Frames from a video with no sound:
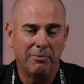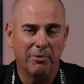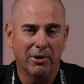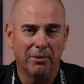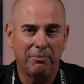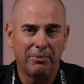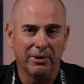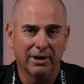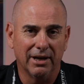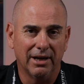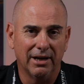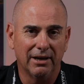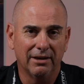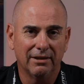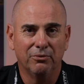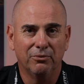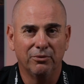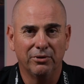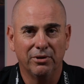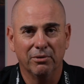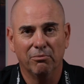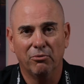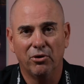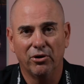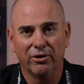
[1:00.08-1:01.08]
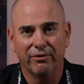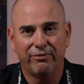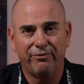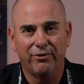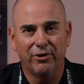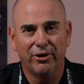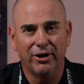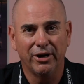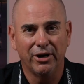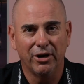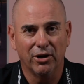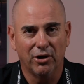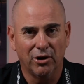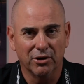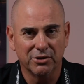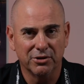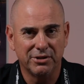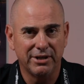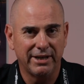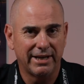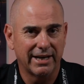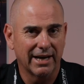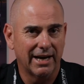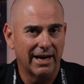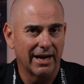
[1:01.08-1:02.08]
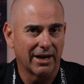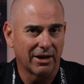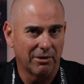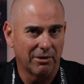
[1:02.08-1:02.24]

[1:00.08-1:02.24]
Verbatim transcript: popular with the modified Aussie car